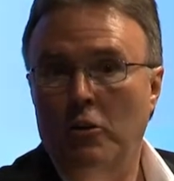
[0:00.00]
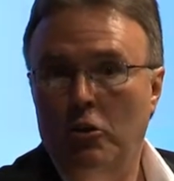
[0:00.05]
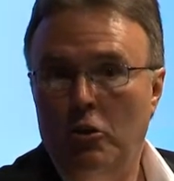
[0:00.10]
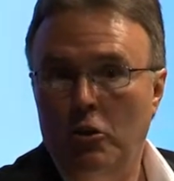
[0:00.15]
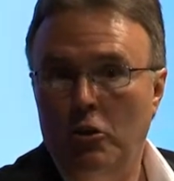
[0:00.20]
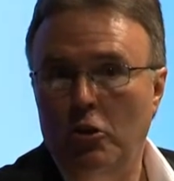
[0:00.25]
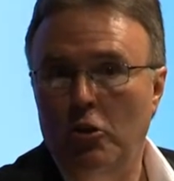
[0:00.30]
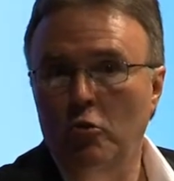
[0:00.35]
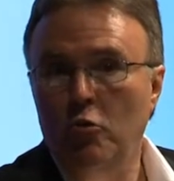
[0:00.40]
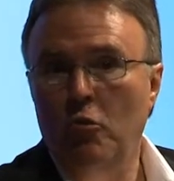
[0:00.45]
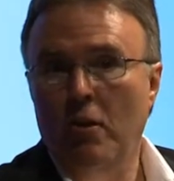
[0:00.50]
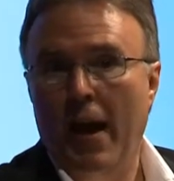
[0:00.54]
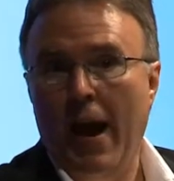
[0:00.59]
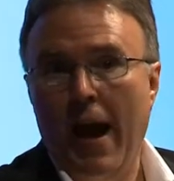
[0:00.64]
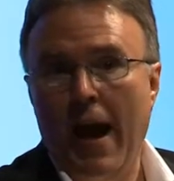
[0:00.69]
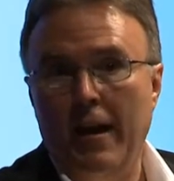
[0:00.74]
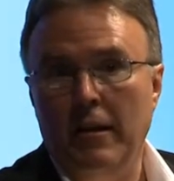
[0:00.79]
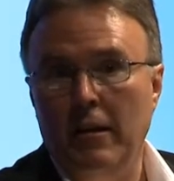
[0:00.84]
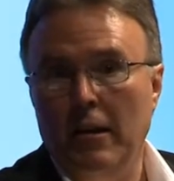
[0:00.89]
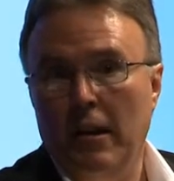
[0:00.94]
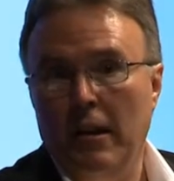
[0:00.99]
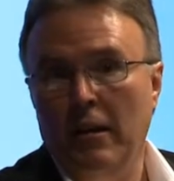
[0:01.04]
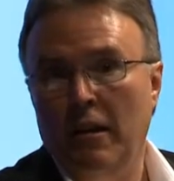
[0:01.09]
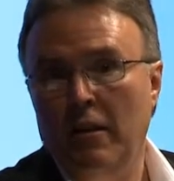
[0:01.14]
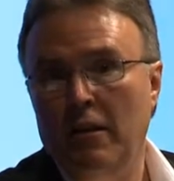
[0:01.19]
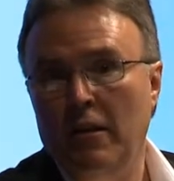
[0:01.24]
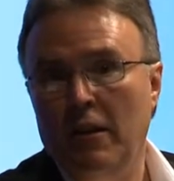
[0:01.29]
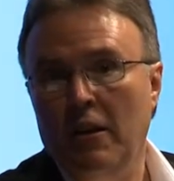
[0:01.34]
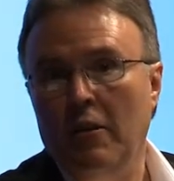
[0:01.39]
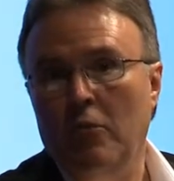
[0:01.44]
to do that, and
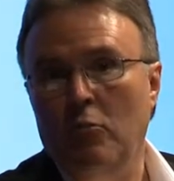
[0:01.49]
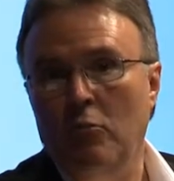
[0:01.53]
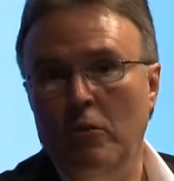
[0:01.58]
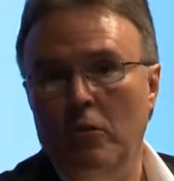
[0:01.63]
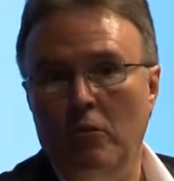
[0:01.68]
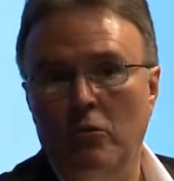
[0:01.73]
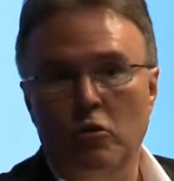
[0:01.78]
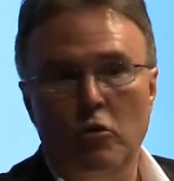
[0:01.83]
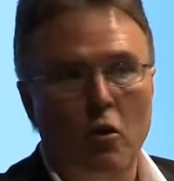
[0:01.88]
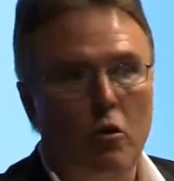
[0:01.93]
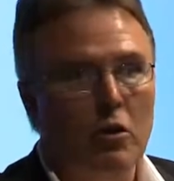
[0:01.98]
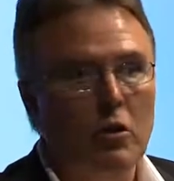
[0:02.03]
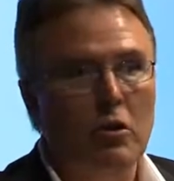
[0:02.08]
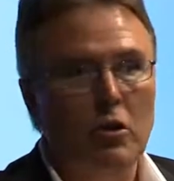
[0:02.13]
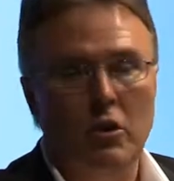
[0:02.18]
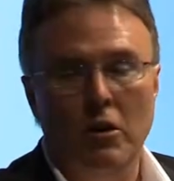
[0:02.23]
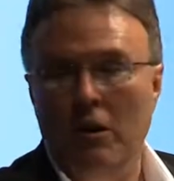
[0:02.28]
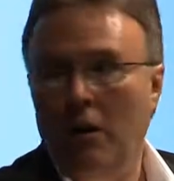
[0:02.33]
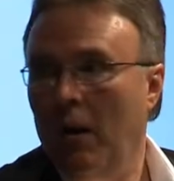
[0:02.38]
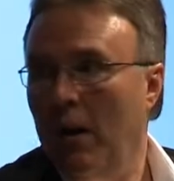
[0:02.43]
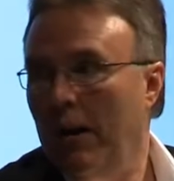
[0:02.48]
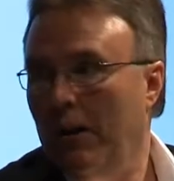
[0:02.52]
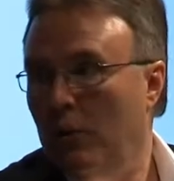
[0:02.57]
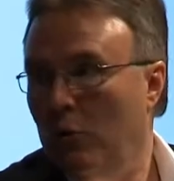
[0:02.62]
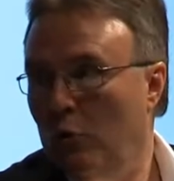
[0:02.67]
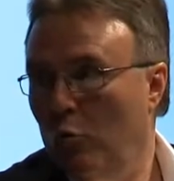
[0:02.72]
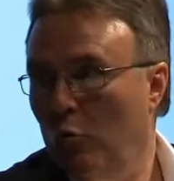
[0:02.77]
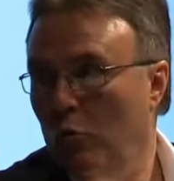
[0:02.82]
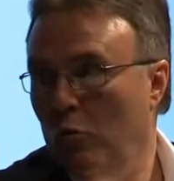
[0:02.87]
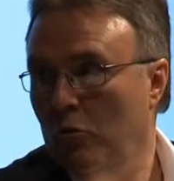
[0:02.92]
I think we are starting to get a lot
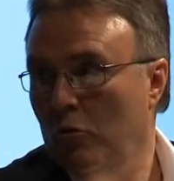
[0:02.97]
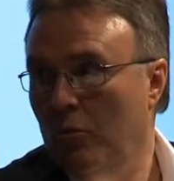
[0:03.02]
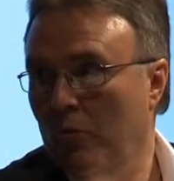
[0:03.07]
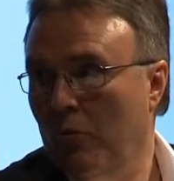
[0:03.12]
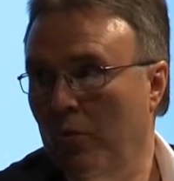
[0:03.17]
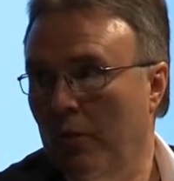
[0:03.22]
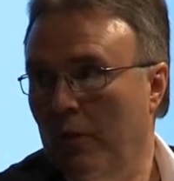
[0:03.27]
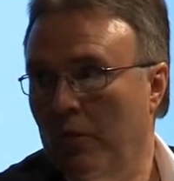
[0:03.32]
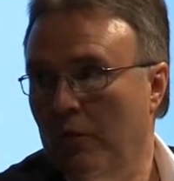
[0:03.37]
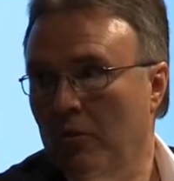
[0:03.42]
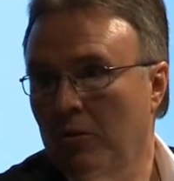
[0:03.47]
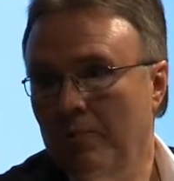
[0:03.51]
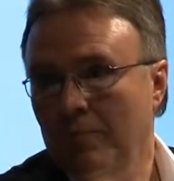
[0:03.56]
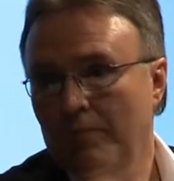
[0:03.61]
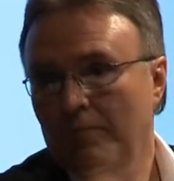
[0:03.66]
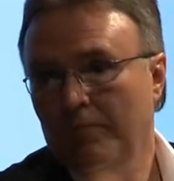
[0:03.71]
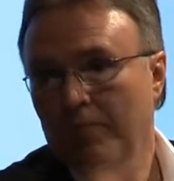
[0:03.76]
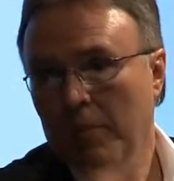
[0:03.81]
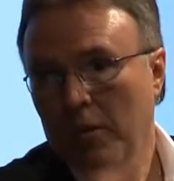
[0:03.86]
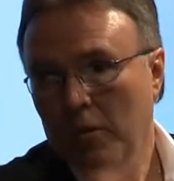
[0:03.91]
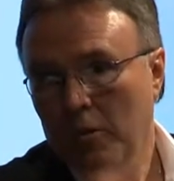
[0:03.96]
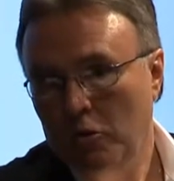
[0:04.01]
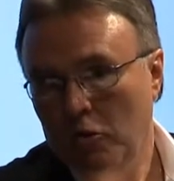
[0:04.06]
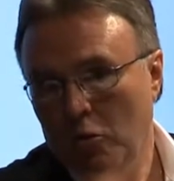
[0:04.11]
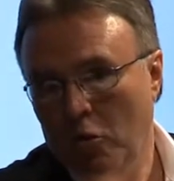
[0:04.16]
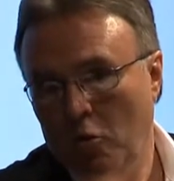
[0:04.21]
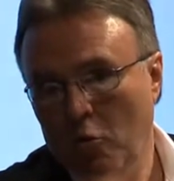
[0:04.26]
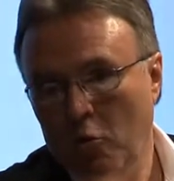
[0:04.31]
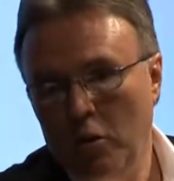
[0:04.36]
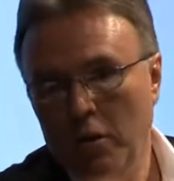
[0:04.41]
of tools in place.
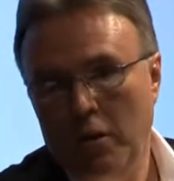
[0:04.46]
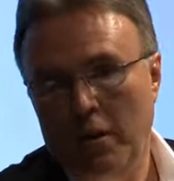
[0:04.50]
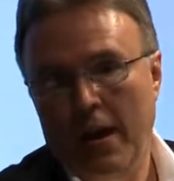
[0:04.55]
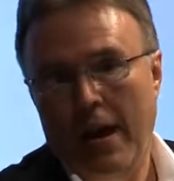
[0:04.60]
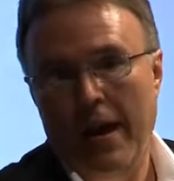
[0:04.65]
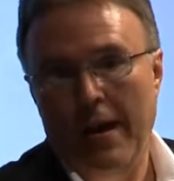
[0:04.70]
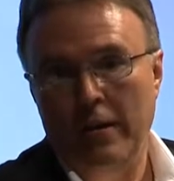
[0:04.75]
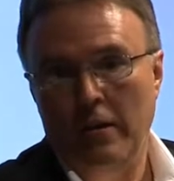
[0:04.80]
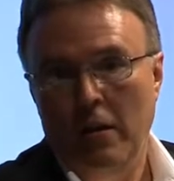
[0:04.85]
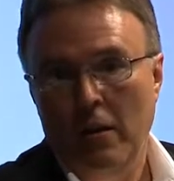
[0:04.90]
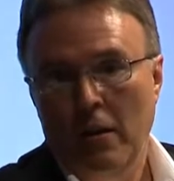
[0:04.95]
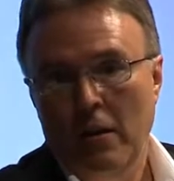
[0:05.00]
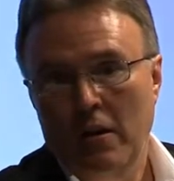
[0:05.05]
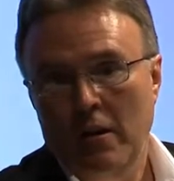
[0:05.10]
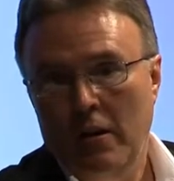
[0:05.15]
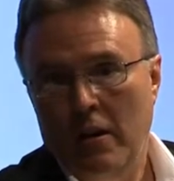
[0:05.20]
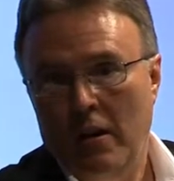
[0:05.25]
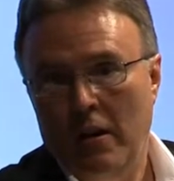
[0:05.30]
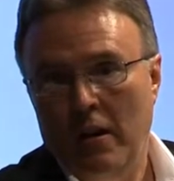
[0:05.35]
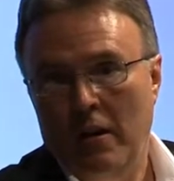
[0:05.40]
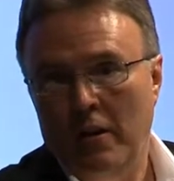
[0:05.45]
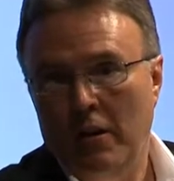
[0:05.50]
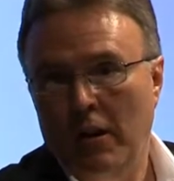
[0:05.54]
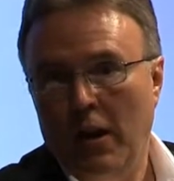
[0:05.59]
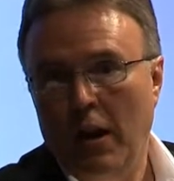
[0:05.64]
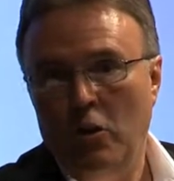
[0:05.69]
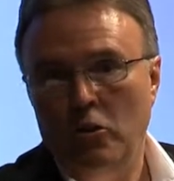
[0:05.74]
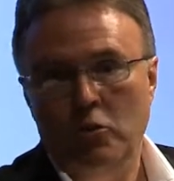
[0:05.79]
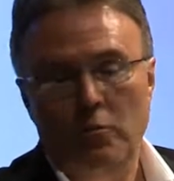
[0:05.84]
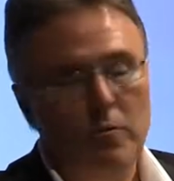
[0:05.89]
So with that, an
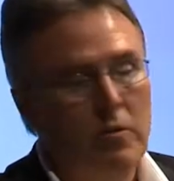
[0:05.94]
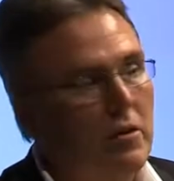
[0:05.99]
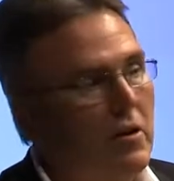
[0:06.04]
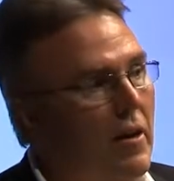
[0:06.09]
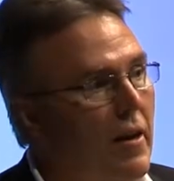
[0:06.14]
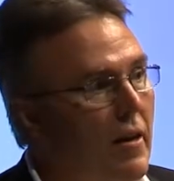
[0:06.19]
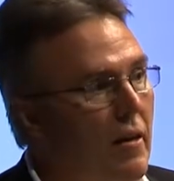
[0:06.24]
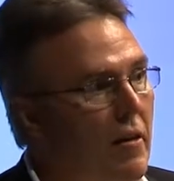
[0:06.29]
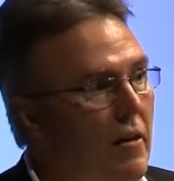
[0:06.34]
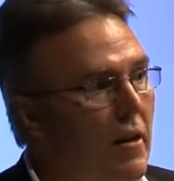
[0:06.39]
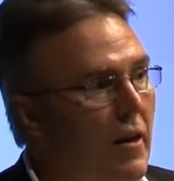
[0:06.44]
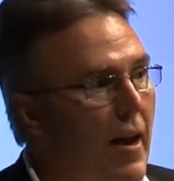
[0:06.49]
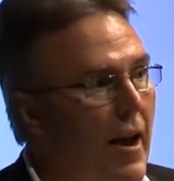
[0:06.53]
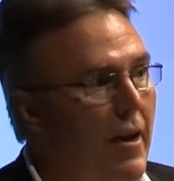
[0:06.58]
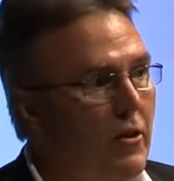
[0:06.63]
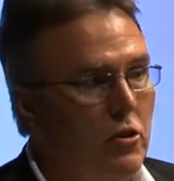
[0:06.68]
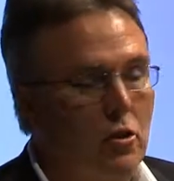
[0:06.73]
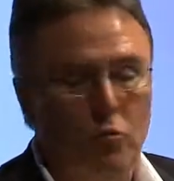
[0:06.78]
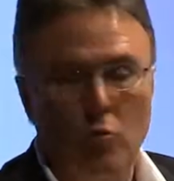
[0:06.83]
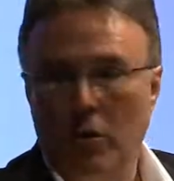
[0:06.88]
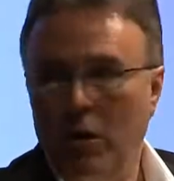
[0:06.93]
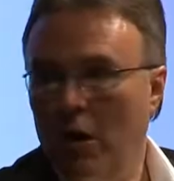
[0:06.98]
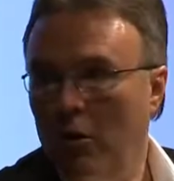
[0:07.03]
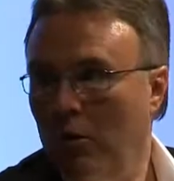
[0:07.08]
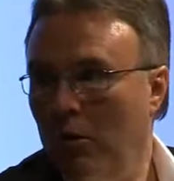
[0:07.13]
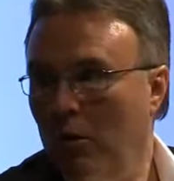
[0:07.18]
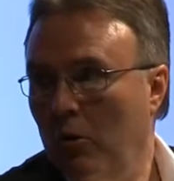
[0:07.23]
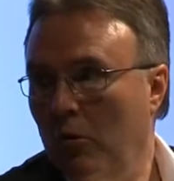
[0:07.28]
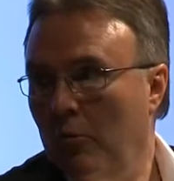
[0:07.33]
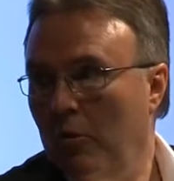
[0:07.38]
announcement that I think actually went
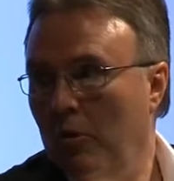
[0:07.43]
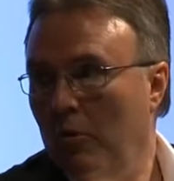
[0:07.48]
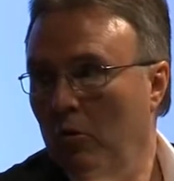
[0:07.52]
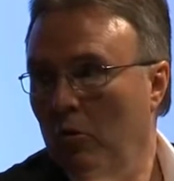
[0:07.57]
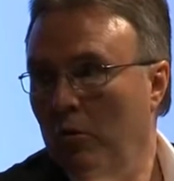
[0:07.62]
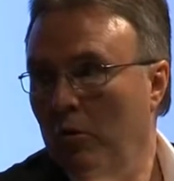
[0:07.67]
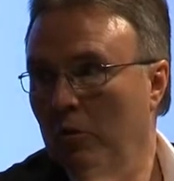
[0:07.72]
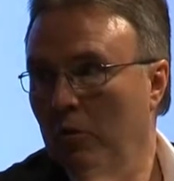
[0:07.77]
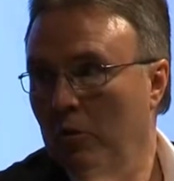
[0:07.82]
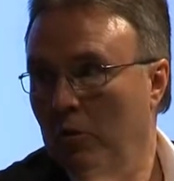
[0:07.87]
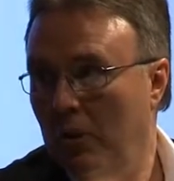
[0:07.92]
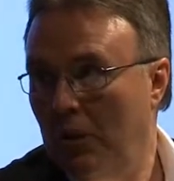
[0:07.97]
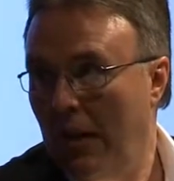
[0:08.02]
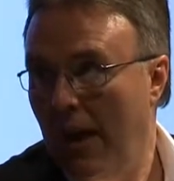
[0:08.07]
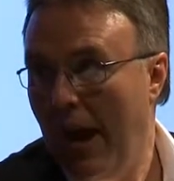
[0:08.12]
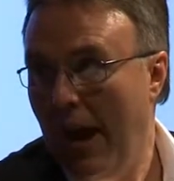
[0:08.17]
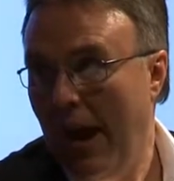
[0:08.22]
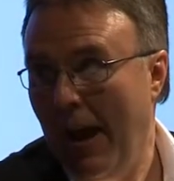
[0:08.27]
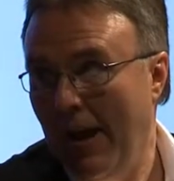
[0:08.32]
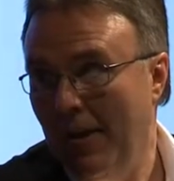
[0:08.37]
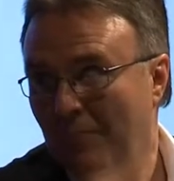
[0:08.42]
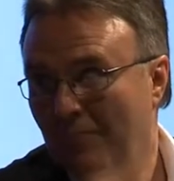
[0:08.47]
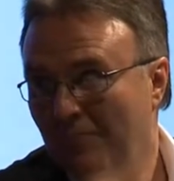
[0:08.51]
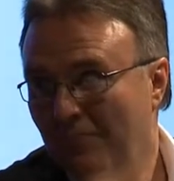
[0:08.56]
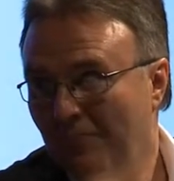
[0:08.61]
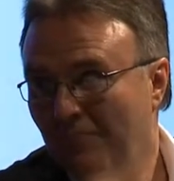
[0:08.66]
out a little bit earlier today.